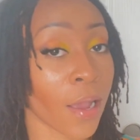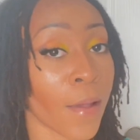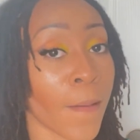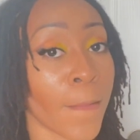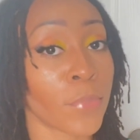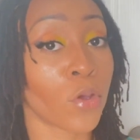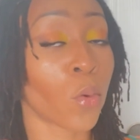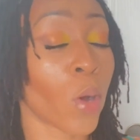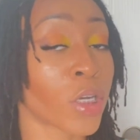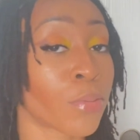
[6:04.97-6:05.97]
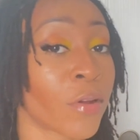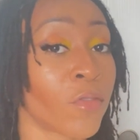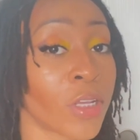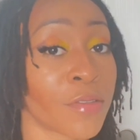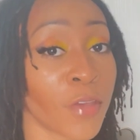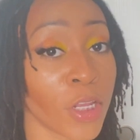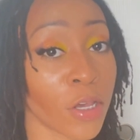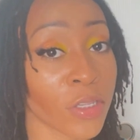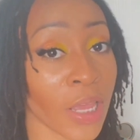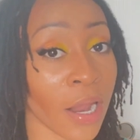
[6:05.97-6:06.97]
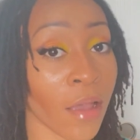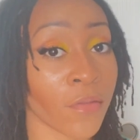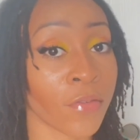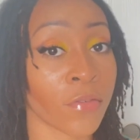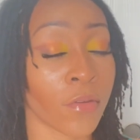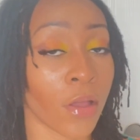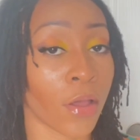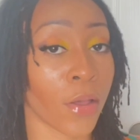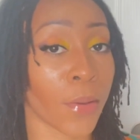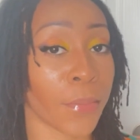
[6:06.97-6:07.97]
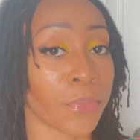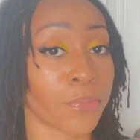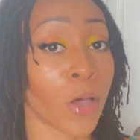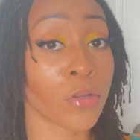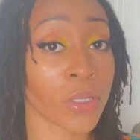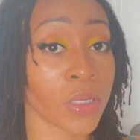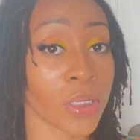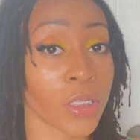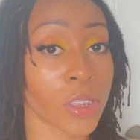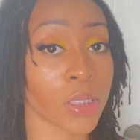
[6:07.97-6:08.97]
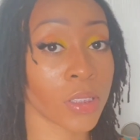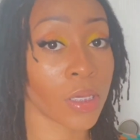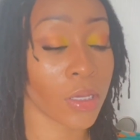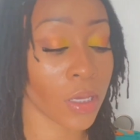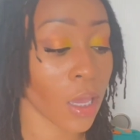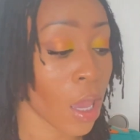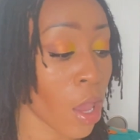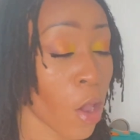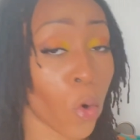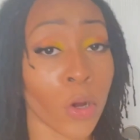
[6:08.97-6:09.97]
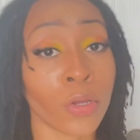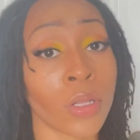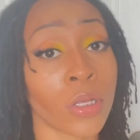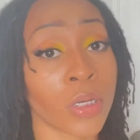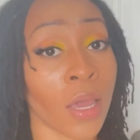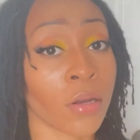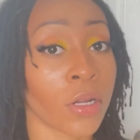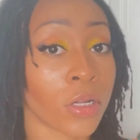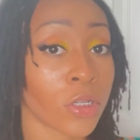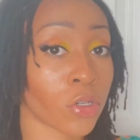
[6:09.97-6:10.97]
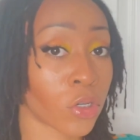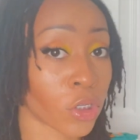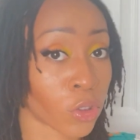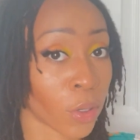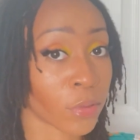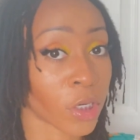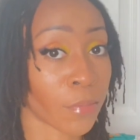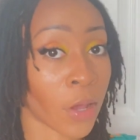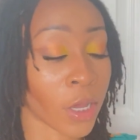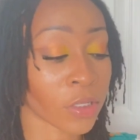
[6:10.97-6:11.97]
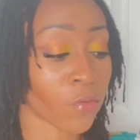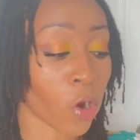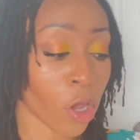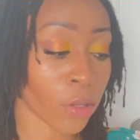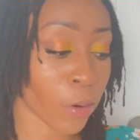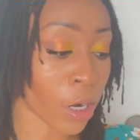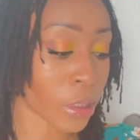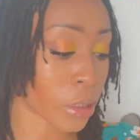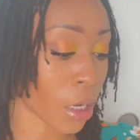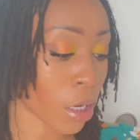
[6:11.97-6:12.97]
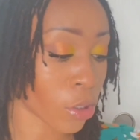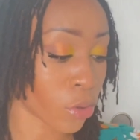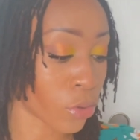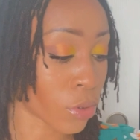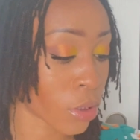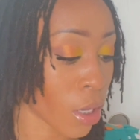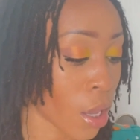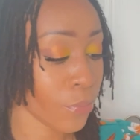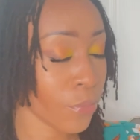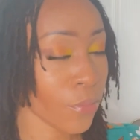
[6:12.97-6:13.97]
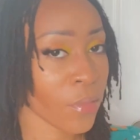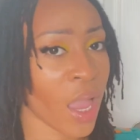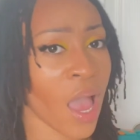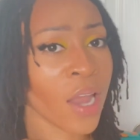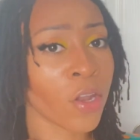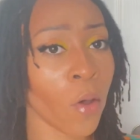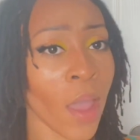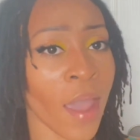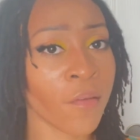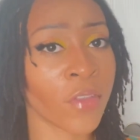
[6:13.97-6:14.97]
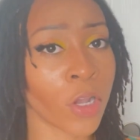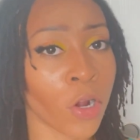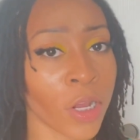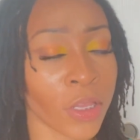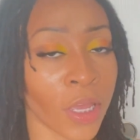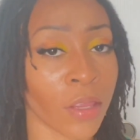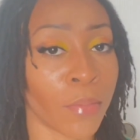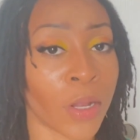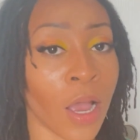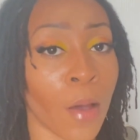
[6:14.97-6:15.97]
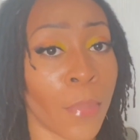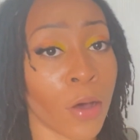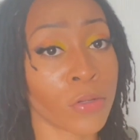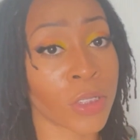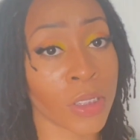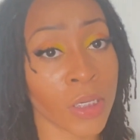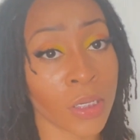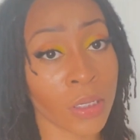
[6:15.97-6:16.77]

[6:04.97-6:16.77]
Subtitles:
You can watch previous videos that I've posted to see, or you can look down in the description box for all the products that I use. I don't have the current length, but I'll post it.